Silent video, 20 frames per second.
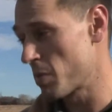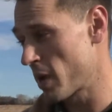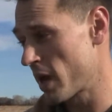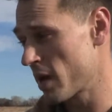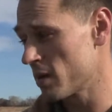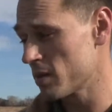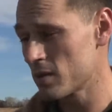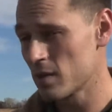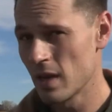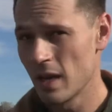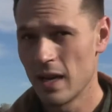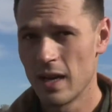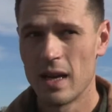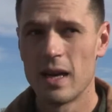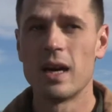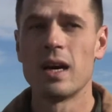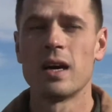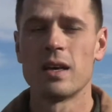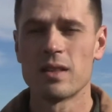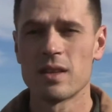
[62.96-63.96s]
bales
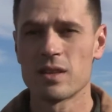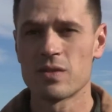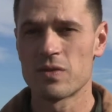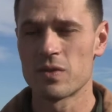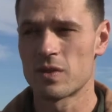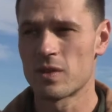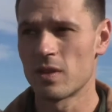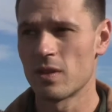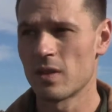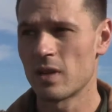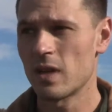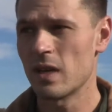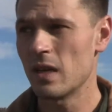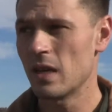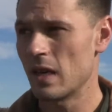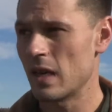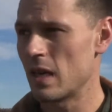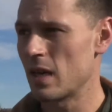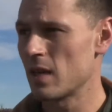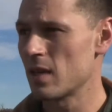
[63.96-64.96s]
in this
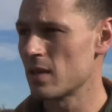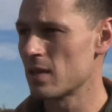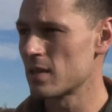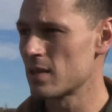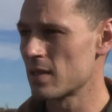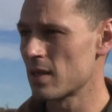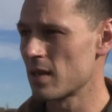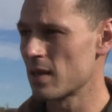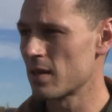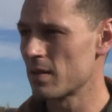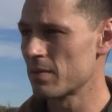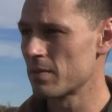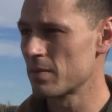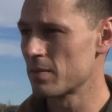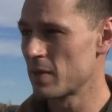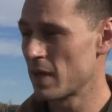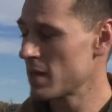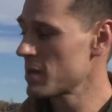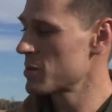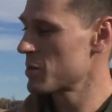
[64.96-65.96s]
facility, and so
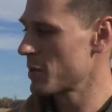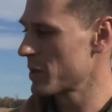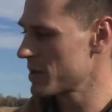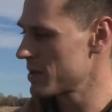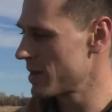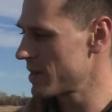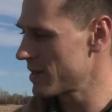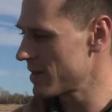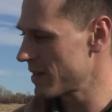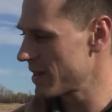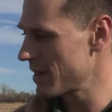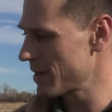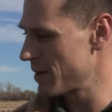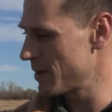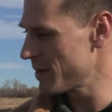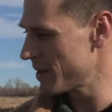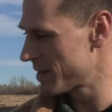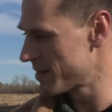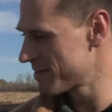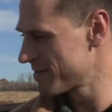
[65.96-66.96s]
we're excited to get
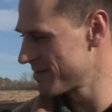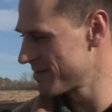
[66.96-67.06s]
going.